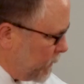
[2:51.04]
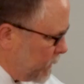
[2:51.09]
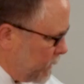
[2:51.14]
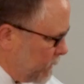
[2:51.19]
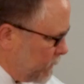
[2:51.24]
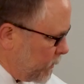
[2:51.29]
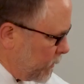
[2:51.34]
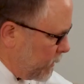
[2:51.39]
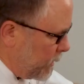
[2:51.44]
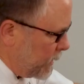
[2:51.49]

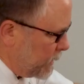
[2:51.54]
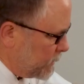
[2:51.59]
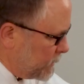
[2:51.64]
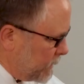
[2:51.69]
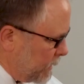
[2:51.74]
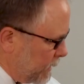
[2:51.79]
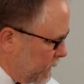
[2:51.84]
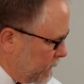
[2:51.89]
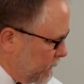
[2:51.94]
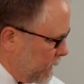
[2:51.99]
into place
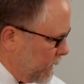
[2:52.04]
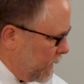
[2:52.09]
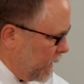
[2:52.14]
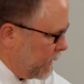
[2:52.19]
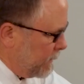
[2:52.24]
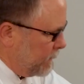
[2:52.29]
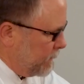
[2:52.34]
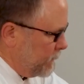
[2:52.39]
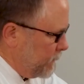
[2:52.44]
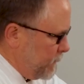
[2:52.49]
like
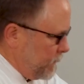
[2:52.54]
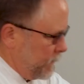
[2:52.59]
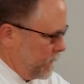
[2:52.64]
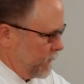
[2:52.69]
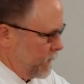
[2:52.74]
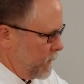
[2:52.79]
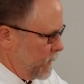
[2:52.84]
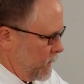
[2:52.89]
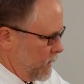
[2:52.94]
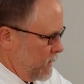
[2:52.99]
that.
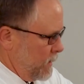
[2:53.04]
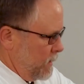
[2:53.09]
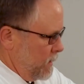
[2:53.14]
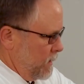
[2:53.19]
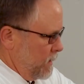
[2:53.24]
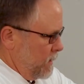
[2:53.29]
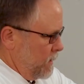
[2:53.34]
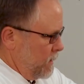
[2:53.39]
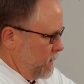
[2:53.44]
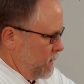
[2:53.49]

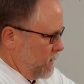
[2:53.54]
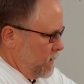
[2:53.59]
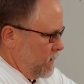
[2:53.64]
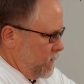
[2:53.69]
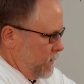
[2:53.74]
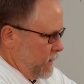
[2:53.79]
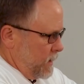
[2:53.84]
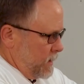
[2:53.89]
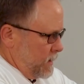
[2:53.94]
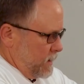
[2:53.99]

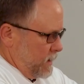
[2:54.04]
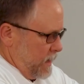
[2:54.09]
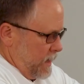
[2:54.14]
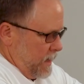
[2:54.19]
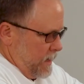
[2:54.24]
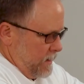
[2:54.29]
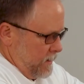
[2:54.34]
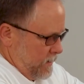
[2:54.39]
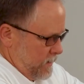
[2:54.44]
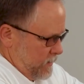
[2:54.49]
Now we can
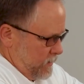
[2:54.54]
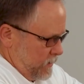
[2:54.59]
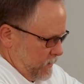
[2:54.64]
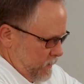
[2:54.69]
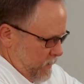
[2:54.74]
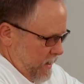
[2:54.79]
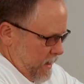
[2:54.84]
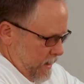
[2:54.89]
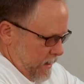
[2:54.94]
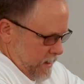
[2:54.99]
tighten those
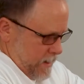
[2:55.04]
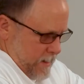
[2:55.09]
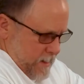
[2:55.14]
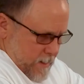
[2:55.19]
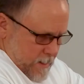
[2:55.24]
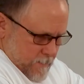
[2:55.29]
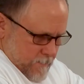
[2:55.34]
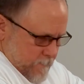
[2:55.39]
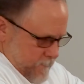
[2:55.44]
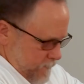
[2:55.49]
back
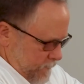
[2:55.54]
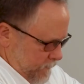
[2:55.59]
up